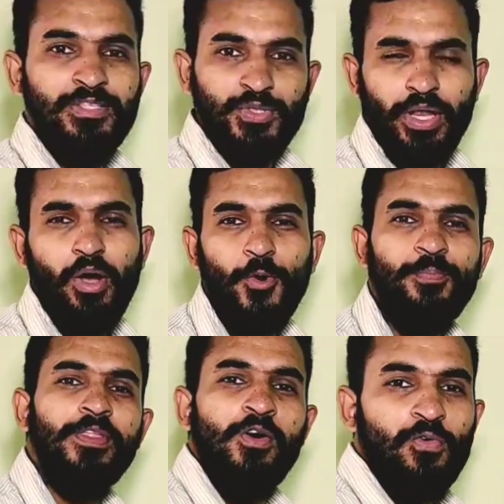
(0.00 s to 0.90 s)
So now,
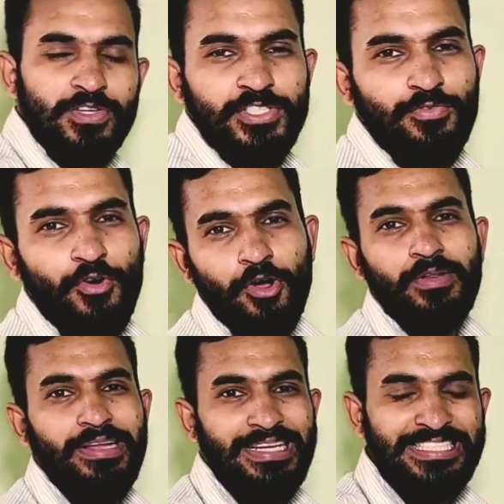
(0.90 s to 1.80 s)
first of all,
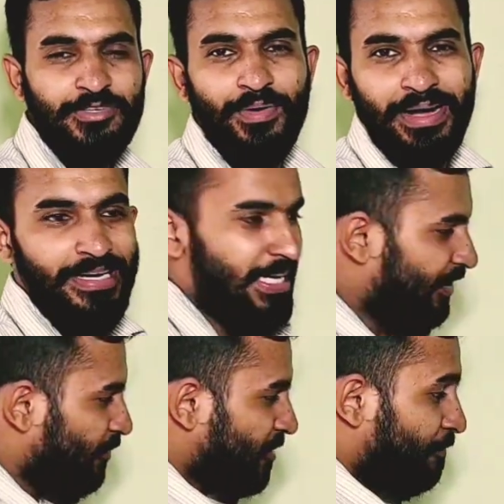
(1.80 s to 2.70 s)
let's divide
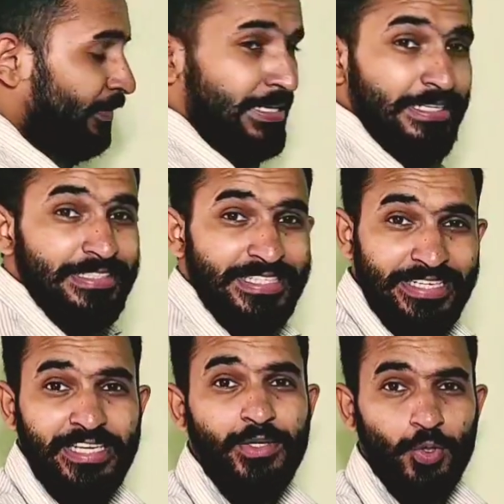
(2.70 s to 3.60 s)
our space
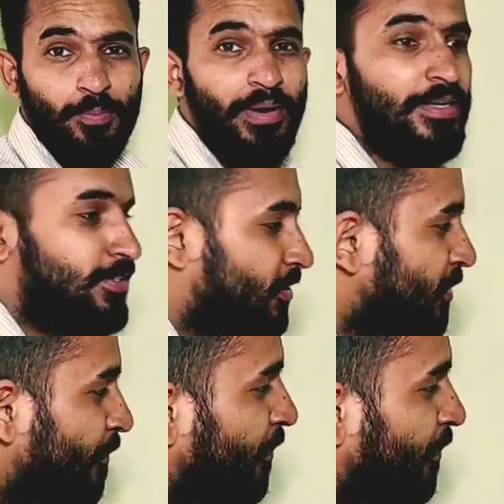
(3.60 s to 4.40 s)
in two parts.